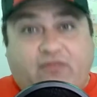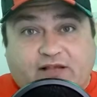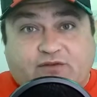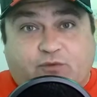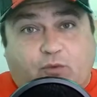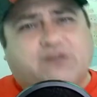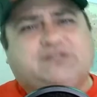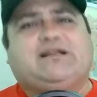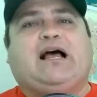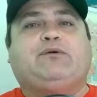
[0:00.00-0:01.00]
Thanks for
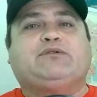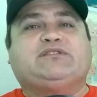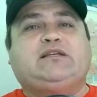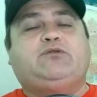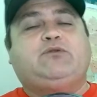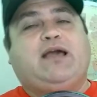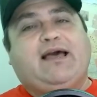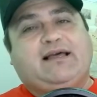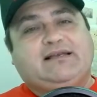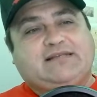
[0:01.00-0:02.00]
watching. I will see you
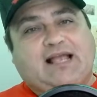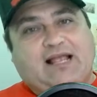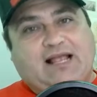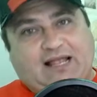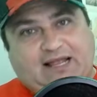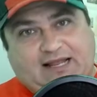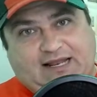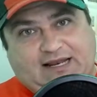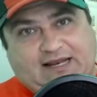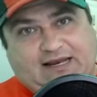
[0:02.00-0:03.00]
guys
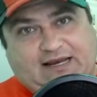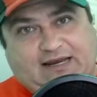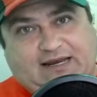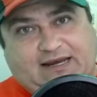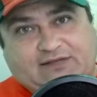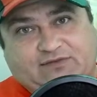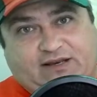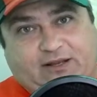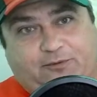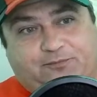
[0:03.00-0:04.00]
next
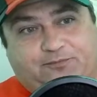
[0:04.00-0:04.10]
video.